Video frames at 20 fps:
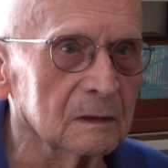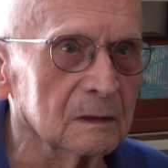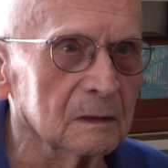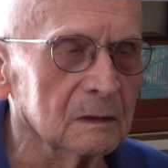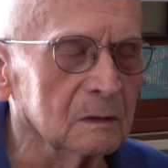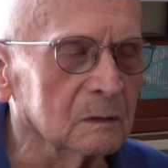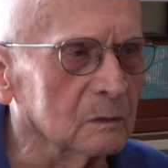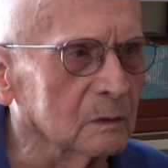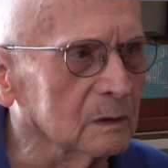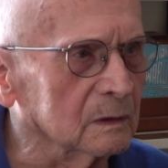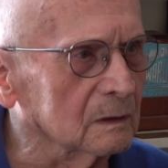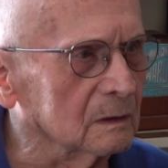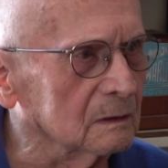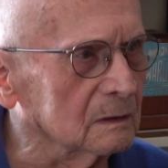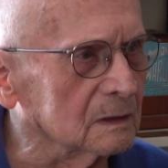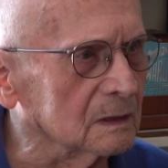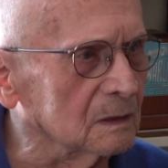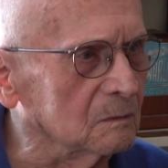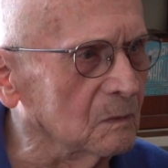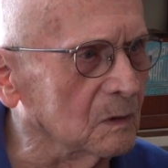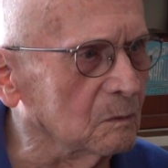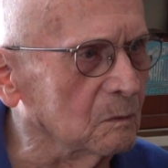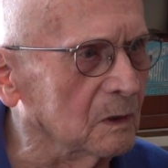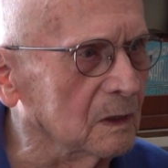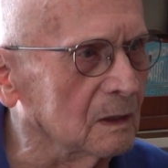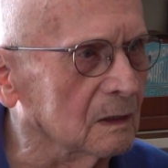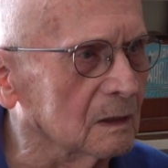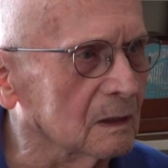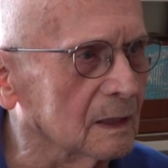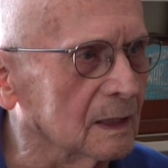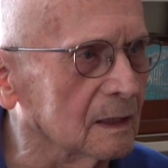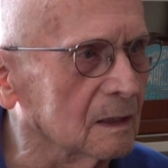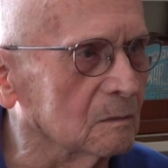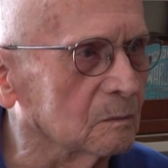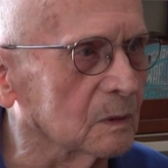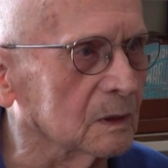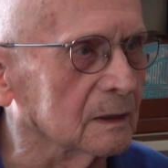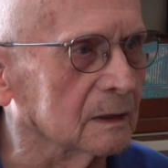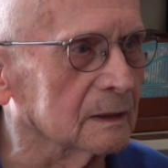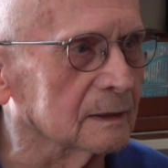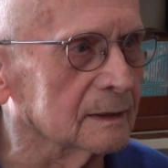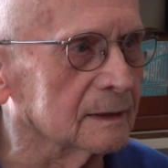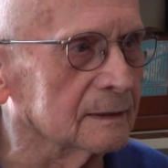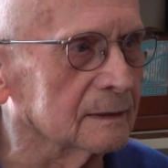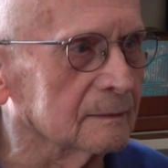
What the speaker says: Well, it seemed to be another place.